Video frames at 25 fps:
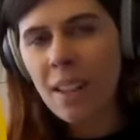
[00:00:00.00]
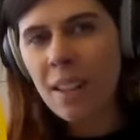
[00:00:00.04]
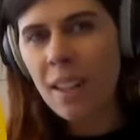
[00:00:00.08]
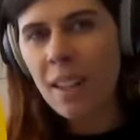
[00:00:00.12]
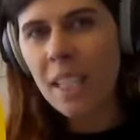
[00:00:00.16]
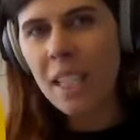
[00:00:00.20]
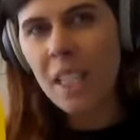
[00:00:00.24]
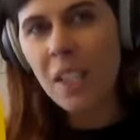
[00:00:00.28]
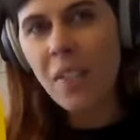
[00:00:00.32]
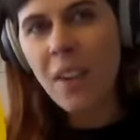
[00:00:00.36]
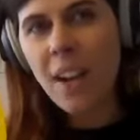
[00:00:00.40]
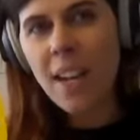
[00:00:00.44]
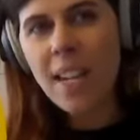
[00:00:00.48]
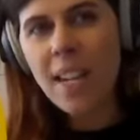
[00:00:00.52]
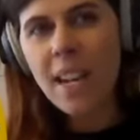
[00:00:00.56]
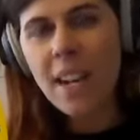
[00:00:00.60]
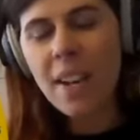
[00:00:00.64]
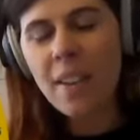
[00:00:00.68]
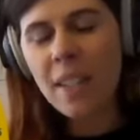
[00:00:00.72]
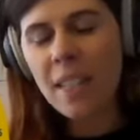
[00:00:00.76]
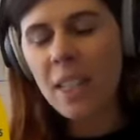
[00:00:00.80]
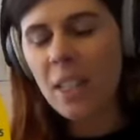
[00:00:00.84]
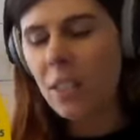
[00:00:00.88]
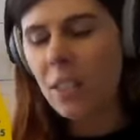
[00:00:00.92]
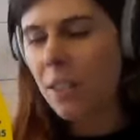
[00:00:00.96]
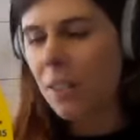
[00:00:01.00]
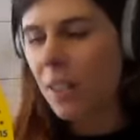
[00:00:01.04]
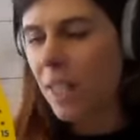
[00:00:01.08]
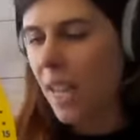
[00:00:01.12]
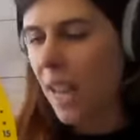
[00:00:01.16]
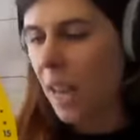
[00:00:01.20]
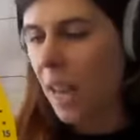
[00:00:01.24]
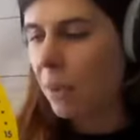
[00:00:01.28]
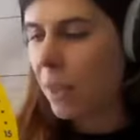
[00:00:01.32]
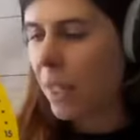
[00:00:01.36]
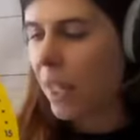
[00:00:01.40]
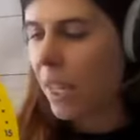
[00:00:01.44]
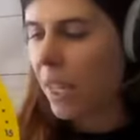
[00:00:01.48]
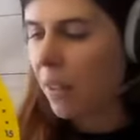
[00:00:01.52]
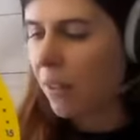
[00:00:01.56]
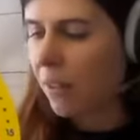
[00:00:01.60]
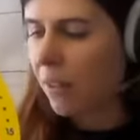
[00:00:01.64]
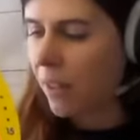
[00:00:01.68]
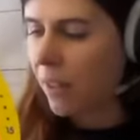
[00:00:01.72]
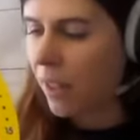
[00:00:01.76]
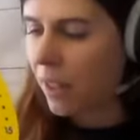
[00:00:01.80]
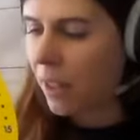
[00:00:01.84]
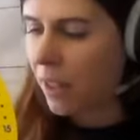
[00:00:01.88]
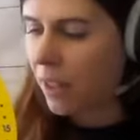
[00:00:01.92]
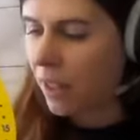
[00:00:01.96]
Let's find out. Let's do the hour hand
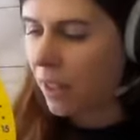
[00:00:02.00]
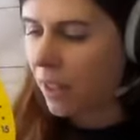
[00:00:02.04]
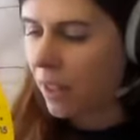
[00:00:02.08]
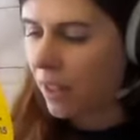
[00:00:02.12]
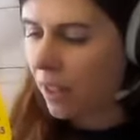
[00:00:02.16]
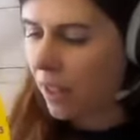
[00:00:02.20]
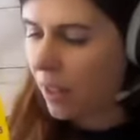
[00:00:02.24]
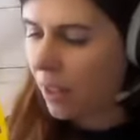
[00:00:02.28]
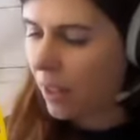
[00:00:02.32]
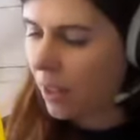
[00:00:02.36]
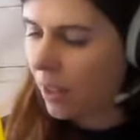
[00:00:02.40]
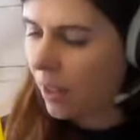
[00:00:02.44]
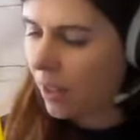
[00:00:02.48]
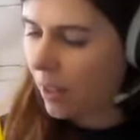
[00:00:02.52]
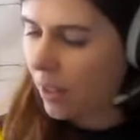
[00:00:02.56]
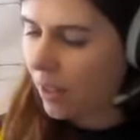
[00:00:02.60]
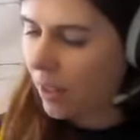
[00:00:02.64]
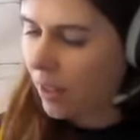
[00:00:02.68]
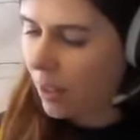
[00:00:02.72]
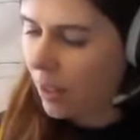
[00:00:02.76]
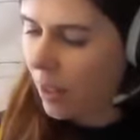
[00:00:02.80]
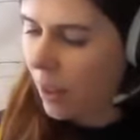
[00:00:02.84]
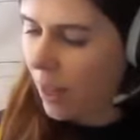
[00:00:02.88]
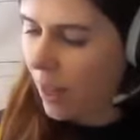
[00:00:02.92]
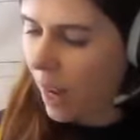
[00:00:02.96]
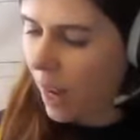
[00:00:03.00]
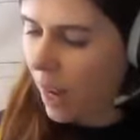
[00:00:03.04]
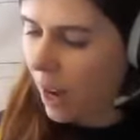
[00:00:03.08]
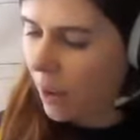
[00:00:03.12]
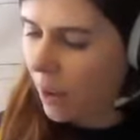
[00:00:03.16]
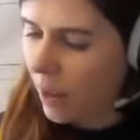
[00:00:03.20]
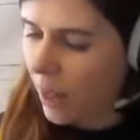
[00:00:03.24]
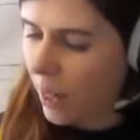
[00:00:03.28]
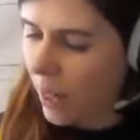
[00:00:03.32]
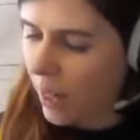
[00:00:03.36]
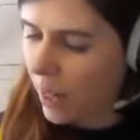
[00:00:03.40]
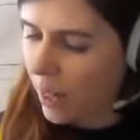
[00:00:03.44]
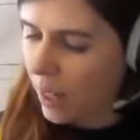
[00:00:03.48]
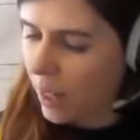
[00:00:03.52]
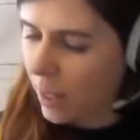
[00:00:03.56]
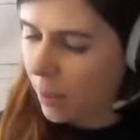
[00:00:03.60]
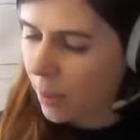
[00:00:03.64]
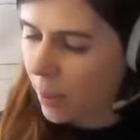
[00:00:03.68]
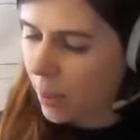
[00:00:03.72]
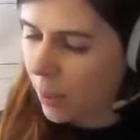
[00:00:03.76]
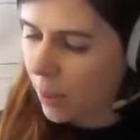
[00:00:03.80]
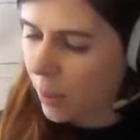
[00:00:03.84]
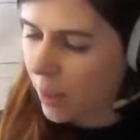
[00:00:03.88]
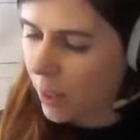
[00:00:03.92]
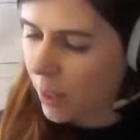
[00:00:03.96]
first. Hour hand is
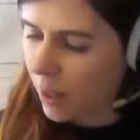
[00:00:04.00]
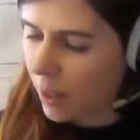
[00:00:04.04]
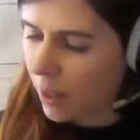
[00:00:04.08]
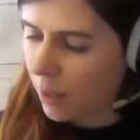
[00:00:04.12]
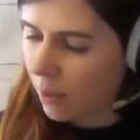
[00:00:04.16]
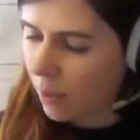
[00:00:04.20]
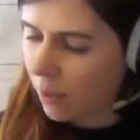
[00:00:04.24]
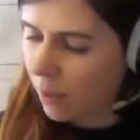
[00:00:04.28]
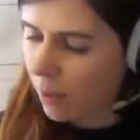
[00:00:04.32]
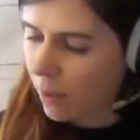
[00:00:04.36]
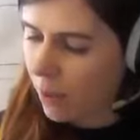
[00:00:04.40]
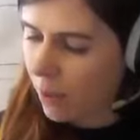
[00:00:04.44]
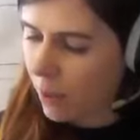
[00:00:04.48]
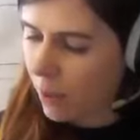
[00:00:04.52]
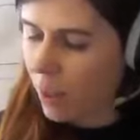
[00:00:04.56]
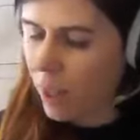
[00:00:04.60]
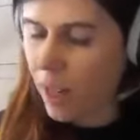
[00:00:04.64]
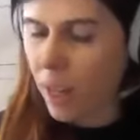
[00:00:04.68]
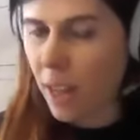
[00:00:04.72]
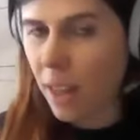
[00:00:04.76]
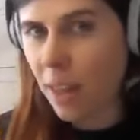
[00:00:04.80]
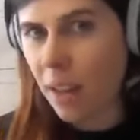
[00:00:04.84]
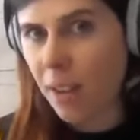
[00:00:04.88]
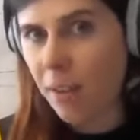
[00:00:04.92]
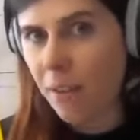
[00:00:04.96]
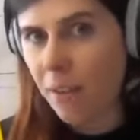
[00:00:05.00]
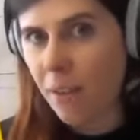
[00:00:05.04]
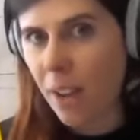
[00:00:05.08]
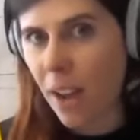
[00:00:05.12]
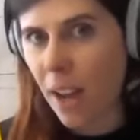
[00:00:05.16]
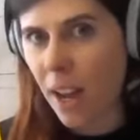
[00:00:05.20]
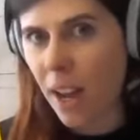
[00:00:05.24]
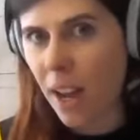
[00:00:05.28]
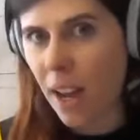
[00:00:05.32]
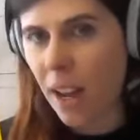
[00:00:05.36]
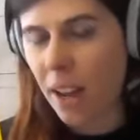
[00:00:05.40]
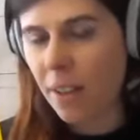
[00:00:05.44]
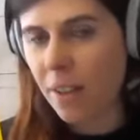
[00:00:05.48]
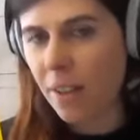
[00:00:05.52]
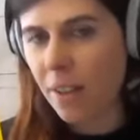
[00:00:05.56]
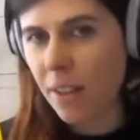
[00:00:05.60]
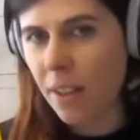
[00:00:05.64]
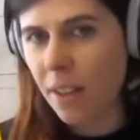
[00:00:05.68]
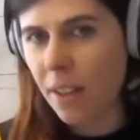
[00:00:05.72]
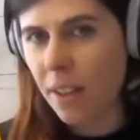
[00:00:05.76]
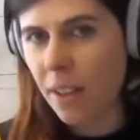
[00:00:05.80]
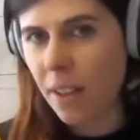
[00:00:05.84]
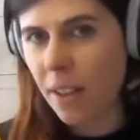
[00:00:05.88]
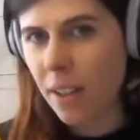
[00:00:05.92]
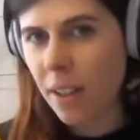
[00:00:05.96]
between the 4 and the 5.
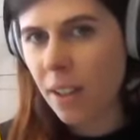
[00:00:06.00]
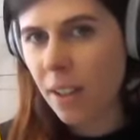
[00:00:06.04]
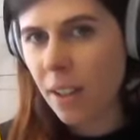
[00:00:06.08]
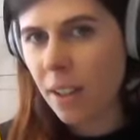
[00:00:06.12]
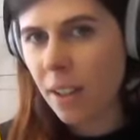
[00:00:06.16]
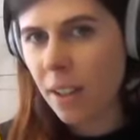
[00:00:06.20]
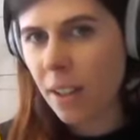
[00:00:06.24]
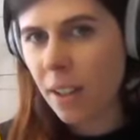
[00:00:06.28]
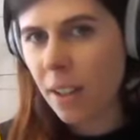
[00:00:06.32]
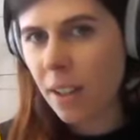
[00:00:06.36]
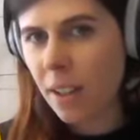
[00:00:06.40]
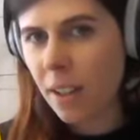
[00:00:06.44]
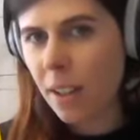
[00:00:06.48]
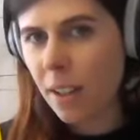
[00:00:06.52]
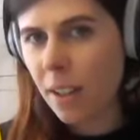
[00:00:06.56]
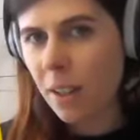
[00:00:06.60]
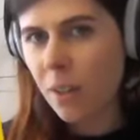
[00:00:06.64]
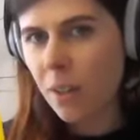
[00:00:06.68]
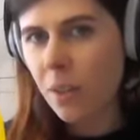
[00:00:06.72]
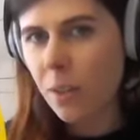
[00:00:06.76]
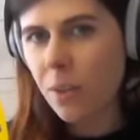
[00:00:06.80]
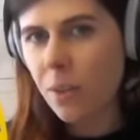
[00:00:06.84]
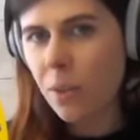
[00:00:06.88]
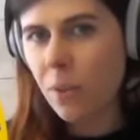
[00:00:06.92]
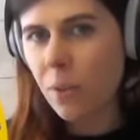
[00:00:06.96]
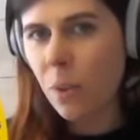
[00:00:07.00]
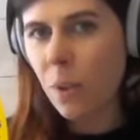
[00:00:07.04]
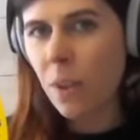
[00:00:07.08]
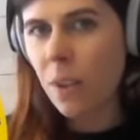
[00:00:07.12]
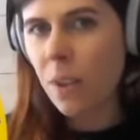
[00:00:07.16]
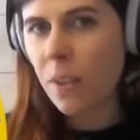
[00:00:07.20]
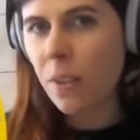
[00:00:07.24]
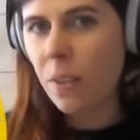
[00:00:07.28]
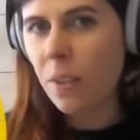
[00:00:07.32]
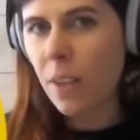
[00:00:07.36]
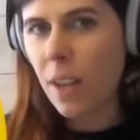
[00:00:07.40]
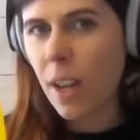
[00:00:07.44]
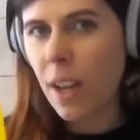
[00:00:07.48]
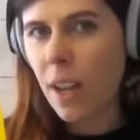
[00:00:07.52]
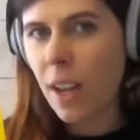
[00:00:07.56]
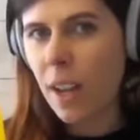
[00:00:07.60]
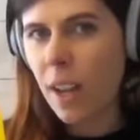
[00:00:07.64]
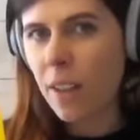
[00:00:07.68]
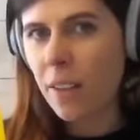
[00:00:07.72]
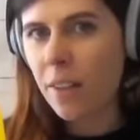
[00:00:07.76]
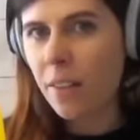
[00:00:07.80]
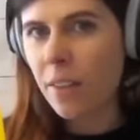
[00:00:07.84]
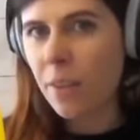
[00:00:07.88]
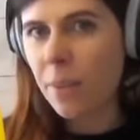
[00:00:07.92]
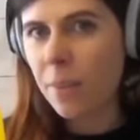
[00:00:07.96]
4 and
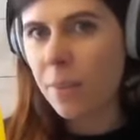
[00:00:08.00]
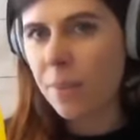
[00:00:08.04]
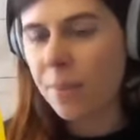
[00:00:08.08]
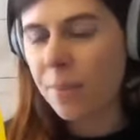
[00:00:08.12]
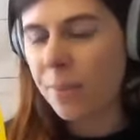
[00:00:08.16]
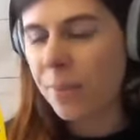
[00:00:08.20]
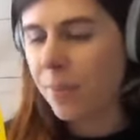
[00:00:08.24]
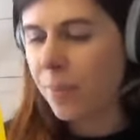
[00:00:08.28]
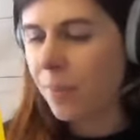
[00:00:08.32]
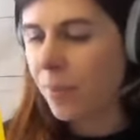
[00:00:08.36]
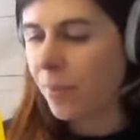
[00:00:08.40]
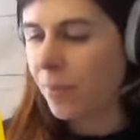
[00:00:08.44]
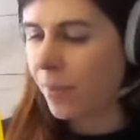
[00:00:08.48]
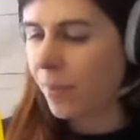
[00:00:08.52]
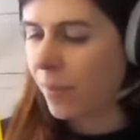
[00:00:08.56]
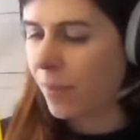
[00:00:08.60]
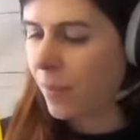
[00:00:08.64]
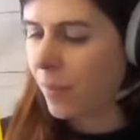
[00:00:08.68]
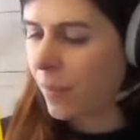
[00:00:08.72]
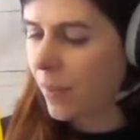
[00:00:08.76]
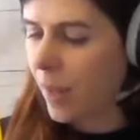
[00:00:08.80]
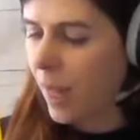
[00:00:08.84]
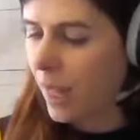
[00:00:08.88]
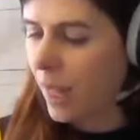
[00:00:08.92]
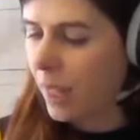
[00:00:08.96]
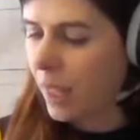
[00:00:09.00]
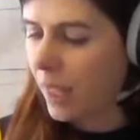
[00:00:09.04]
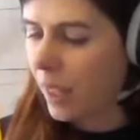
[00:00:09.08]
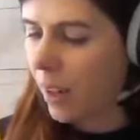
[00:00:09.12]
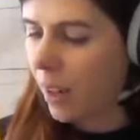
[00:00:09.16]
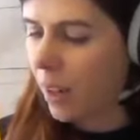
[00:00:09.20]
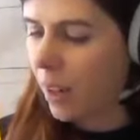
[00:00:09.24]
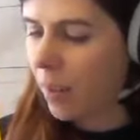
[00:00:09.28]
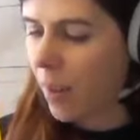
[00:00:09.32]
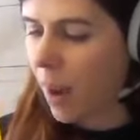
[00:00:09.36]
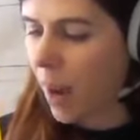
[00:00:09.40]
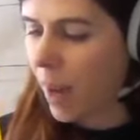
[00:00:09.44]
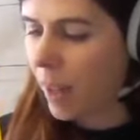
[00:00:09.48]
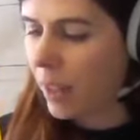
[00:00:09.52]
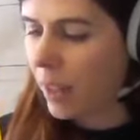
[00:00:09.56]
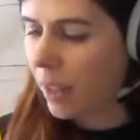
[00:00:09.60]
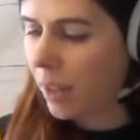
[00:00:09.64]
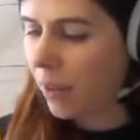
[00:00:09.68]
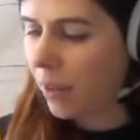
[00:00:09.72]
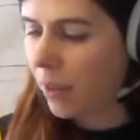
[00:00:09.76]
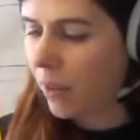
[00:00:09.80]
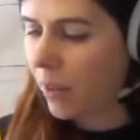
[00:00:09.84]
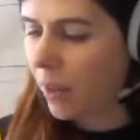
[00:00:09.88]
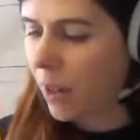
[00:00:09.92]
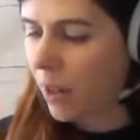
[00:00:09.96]
5. Has it gone past
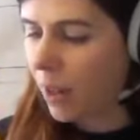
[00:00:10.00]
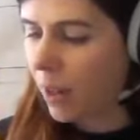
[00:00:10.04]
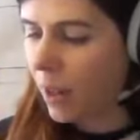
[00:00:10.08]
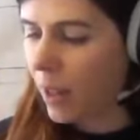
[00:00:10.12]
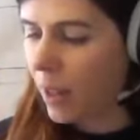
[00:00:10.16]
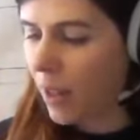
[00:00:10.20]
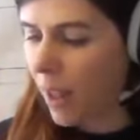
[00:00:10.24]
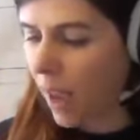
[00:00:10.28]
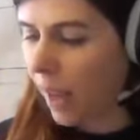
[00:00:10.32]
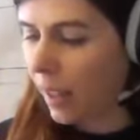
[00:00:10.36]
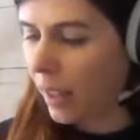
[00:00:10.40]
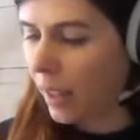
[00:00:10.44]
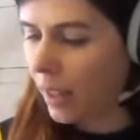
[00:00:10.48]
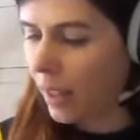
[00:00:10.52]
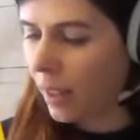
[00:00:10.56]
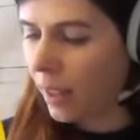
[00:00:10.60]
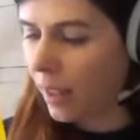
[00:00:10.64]
the 4? Yes.